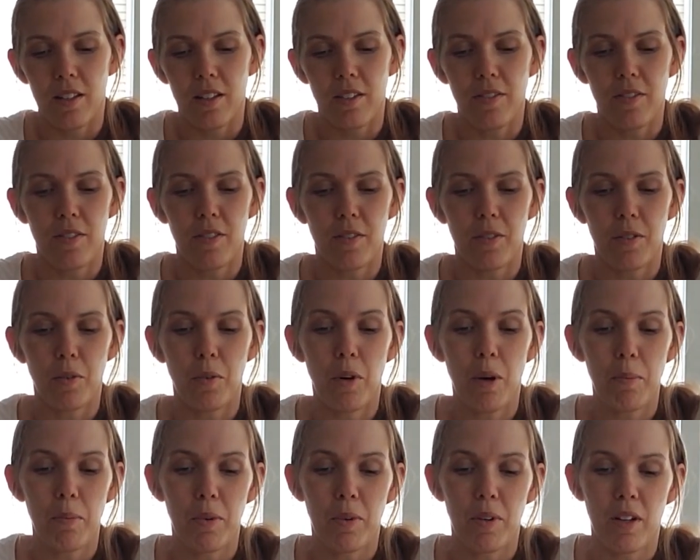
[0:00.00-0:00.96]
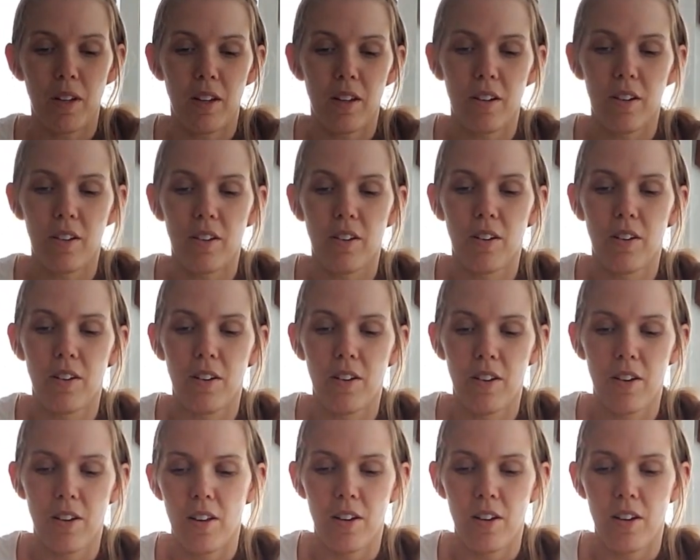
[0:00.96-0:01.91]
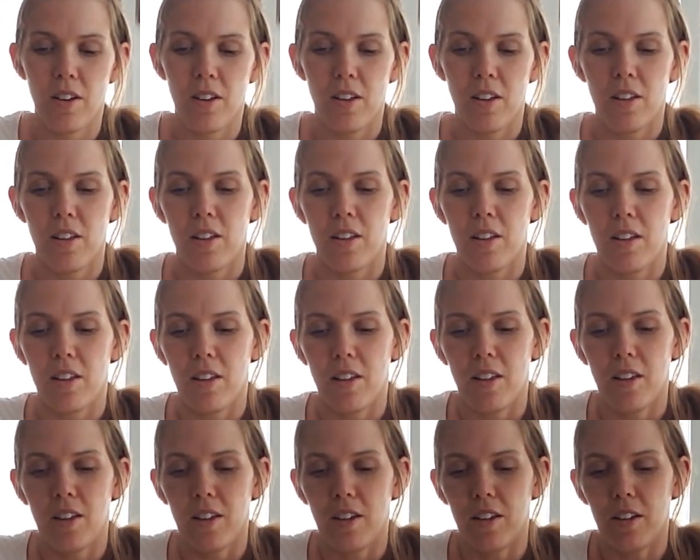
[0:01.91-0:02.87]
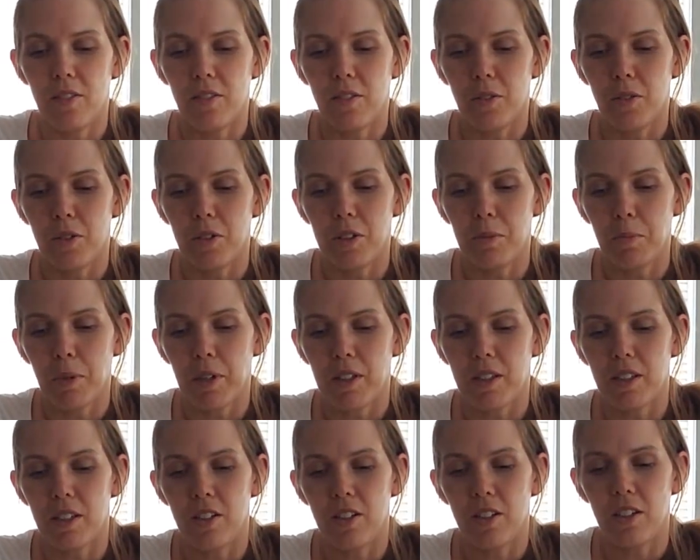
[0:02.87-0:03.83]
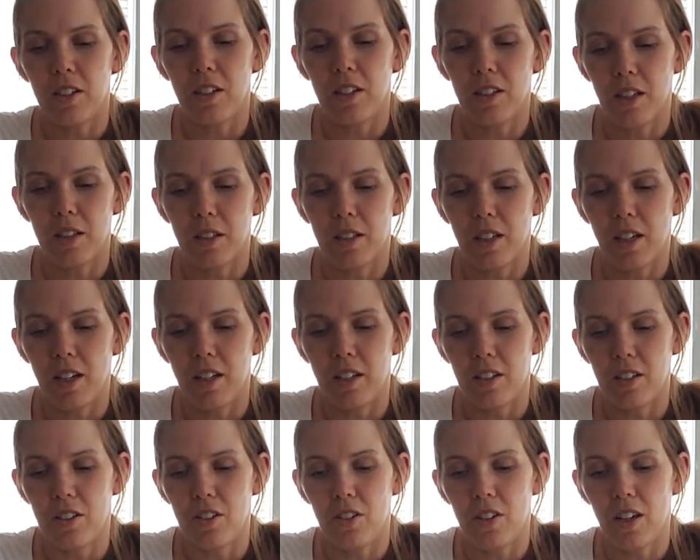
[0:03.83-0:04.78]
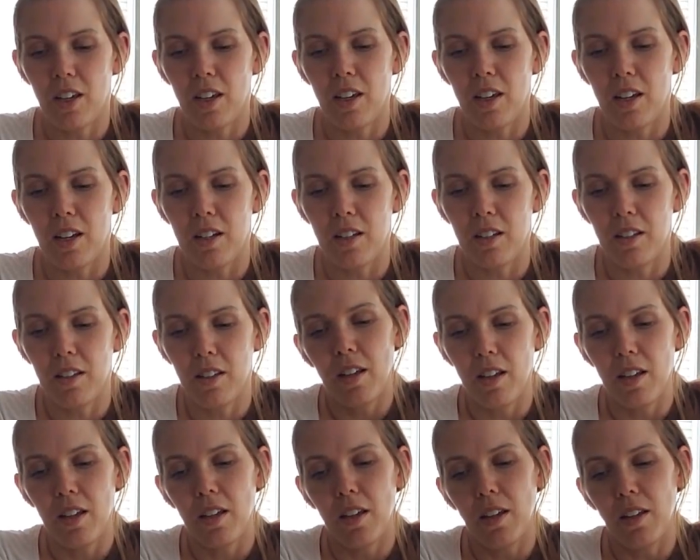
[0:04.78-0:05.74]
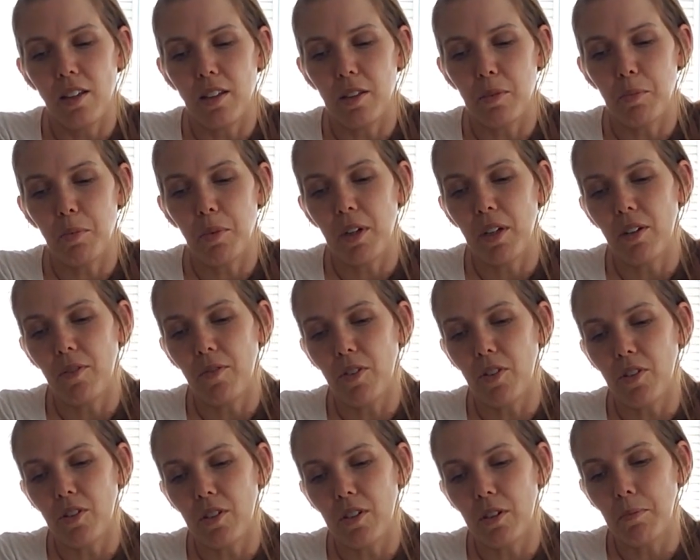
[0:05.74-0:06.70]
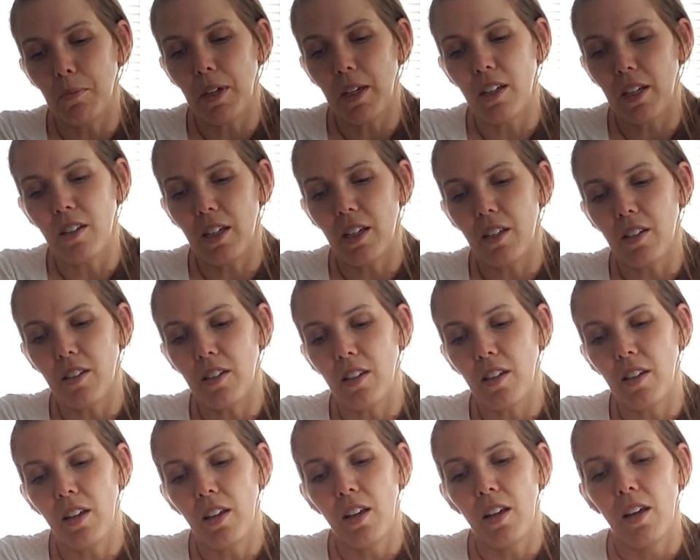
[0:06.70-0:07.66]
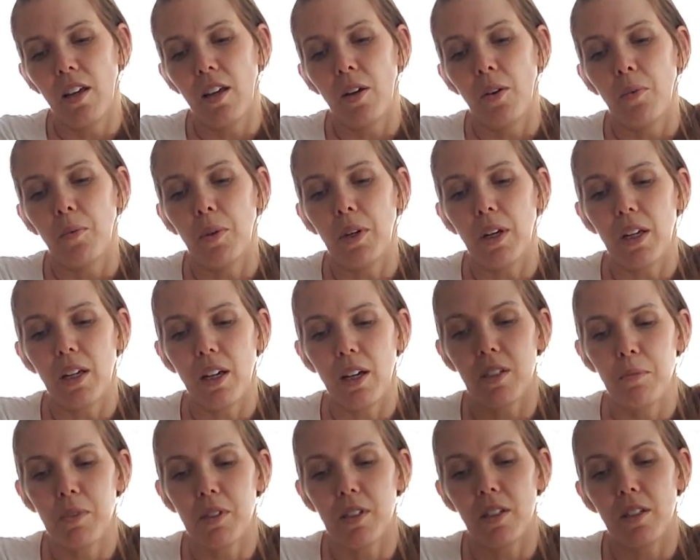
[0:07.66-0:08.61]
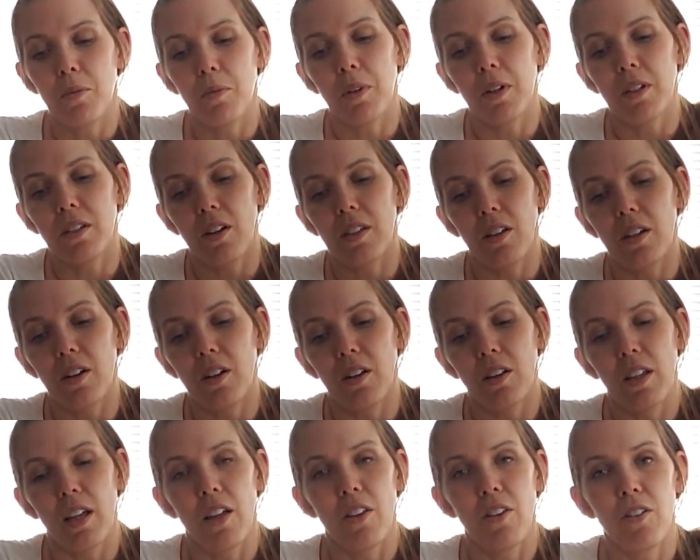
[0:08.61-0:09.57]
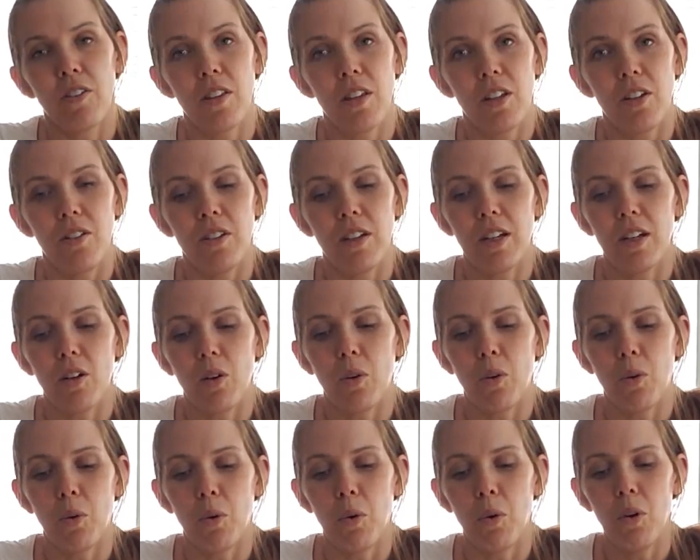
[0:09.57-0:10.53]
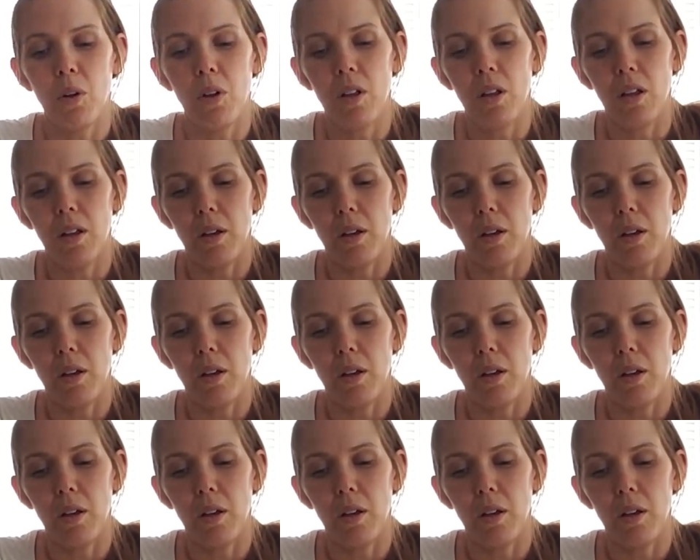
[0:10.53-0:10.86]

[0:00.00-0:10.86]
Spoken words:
If it'll cooperate here. And of course, by cinching it the tightest you can, these braided versions make it easy. When it comes to the ones that are leather that you need a hole